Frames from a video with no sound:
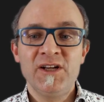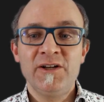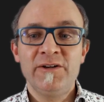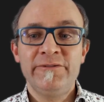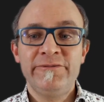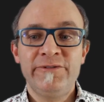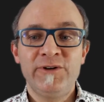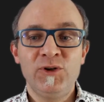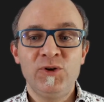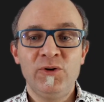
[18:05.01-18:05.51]

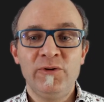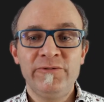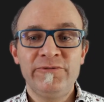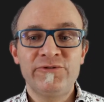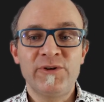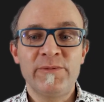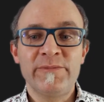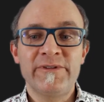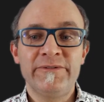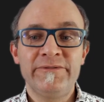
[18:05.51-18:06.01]
follow
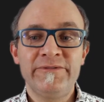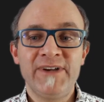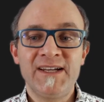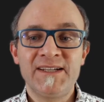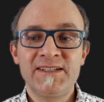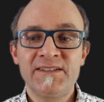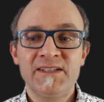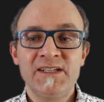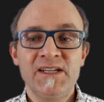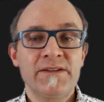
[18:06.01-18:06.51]
from the
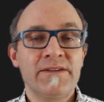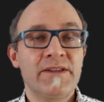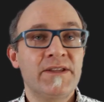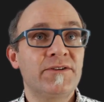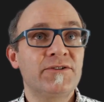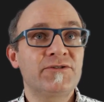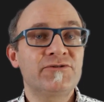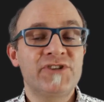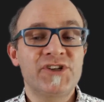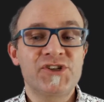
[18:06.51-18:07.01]
fact that
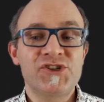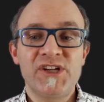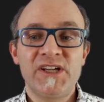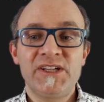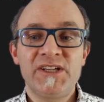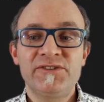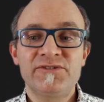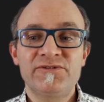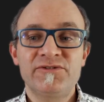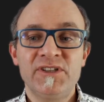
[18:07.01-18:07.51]
the
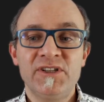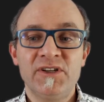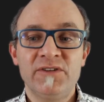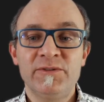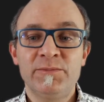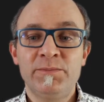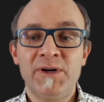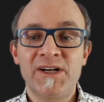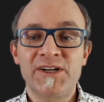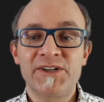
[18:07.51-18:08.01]
trajectory of
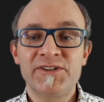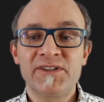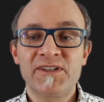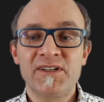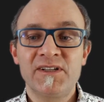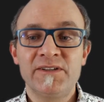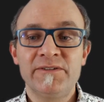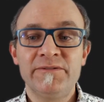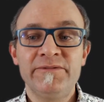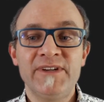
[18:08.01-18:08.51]
a
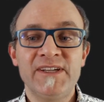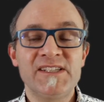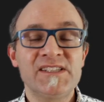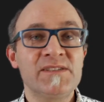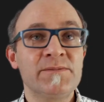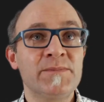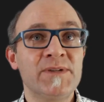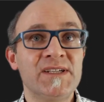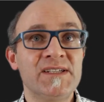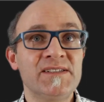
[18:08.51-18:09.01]
particle in phase
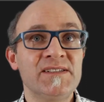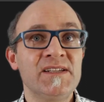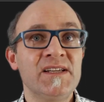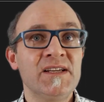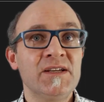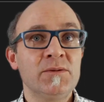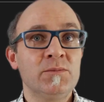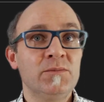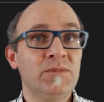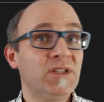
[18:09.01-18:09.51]
space
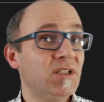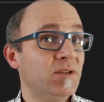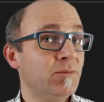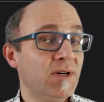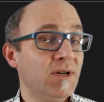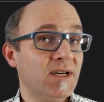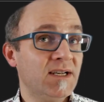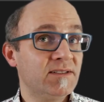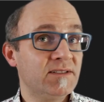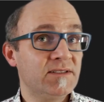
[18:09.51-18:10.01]

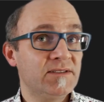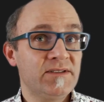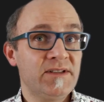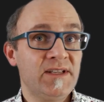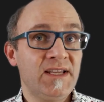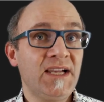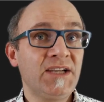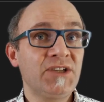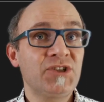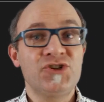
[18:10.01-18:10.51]
minimizes
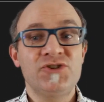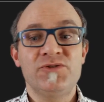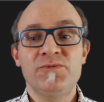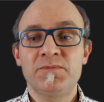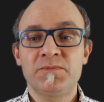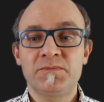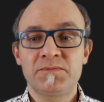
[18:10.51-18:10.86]
the action.